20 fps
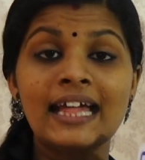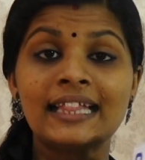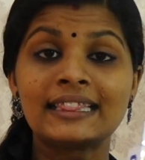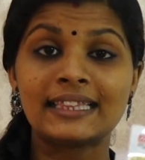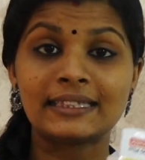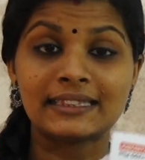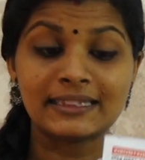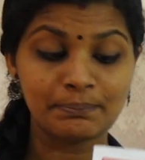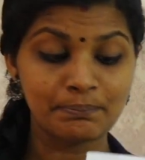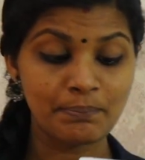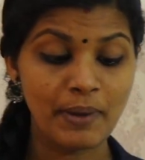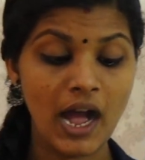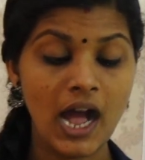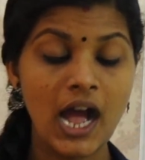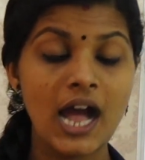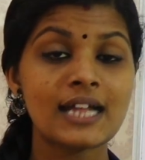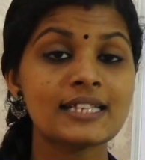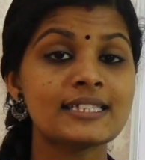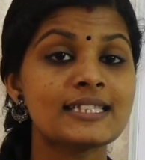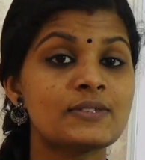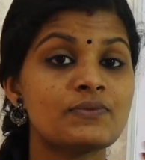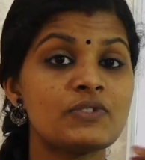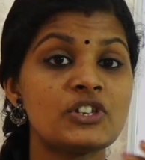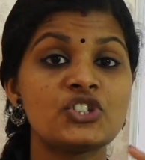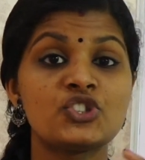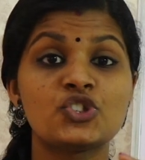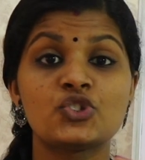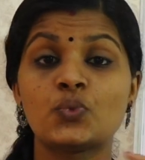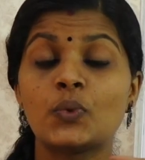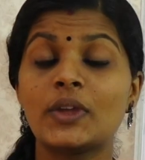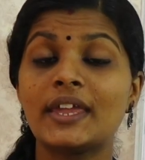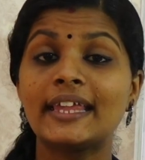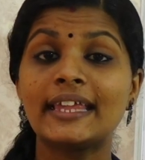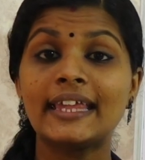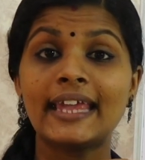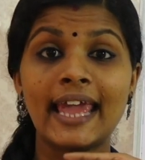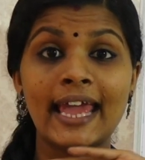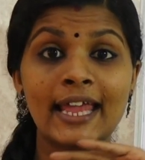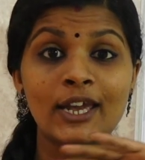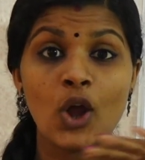The parts which we
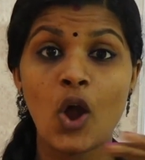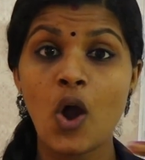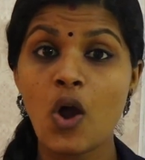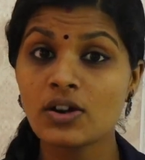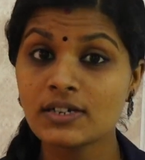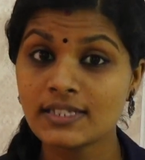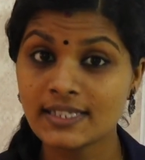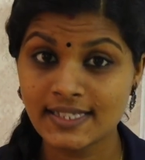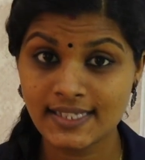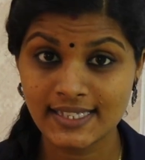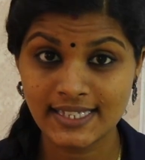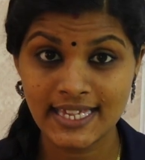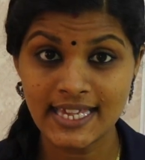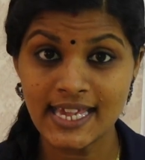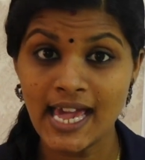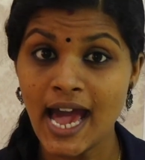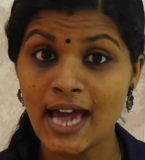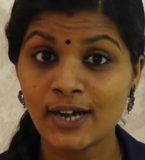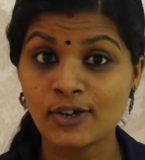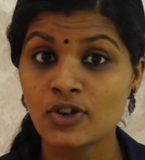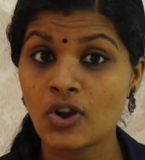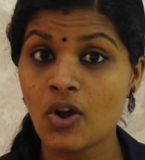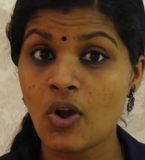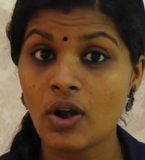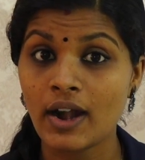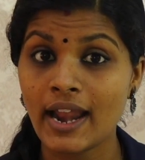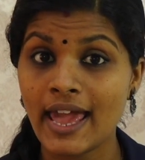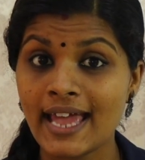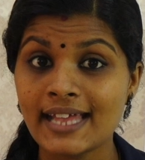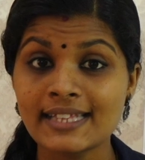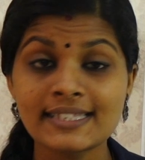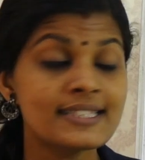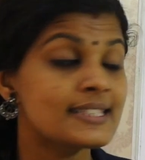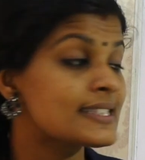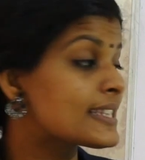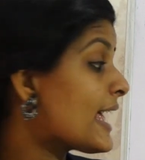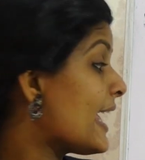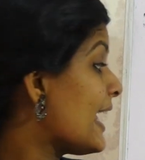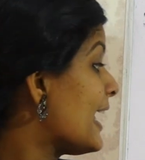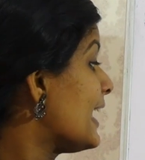cannot see are known as
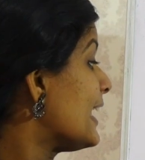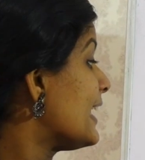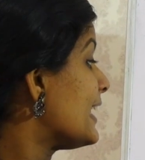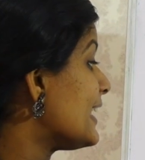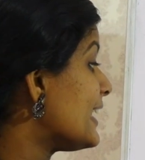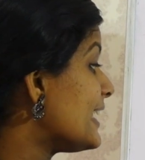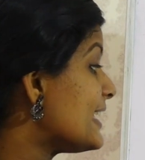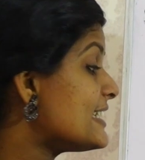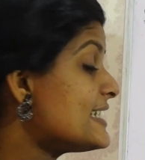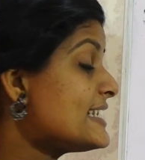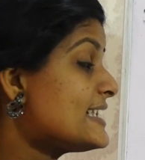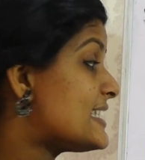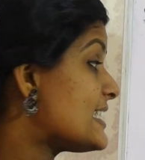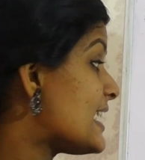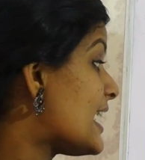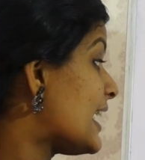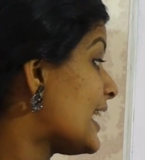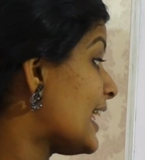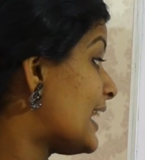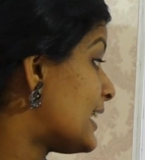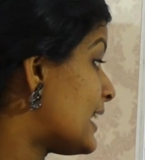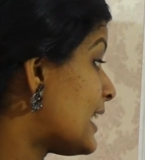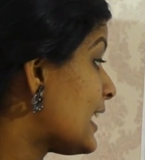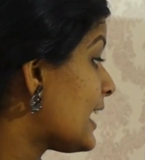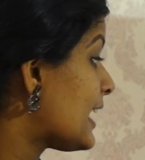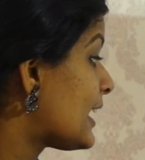internal.